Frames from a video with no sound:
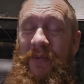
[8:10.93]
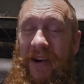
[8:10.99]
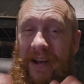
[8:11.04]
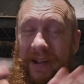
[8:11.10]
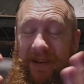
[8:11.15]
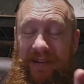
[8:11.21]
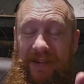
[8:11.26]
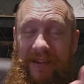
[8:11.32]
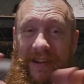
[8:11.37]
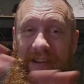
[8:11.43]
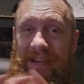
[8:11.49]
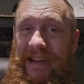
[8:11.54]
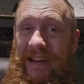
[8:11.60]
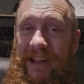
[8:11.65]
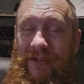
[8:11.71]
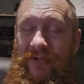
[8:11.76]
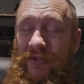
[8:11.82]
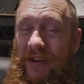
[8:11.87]
and
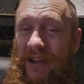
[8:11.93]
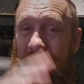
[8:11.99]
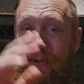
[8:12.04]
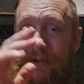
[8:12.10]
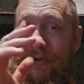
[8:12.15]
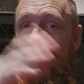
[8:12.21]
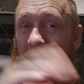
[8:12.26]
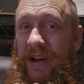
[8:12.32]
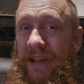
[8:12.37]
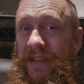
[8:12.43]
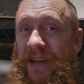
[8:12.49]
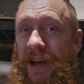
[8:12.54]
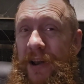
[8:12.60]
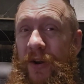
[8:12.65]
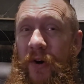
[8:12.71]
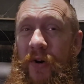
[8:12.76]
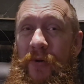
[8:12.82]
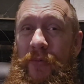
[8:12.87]
literally when you click
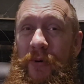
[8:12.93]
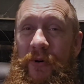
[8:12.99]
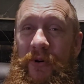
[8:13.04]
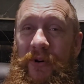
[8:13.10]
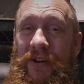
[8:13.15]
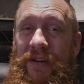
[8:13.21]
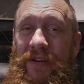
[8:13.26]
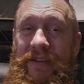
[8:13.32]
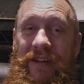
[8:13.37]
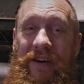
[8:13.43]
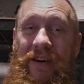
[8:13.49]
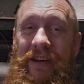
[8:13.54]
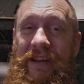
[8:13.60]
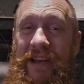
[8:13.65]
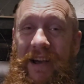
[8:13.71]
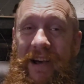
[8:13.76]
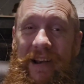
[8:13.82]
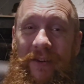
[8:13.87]
that like button I
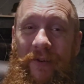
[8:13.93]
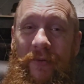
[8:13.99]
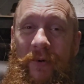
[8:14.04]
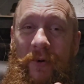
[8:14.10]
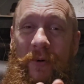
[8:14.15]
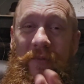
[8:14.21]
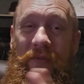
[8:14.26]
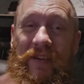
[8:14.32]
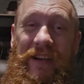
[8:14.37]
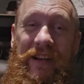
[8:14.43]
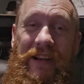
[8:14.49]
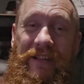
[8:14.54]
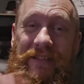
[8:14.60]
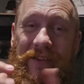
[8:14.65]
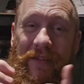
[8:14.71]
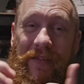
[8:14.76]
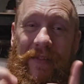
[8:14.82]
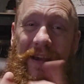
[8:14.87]
get a little warm feeling,
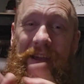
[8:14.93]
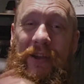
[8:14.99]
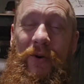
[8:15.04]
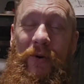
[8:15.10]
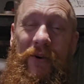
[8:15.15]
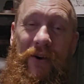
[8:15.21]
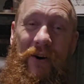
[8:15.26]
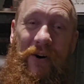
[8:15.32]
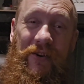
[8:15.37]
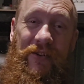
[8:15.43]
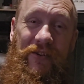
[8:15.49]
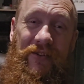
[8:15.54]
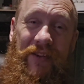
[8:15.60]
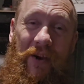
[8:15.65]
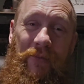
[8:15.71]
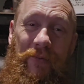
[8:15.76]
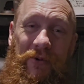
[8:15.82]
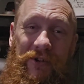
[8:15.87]
so thank you guys
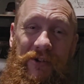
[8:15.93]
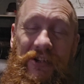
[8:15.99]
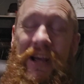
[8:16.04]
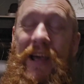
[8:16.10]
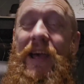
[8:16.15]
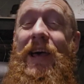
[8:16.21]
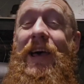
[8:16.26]
so much.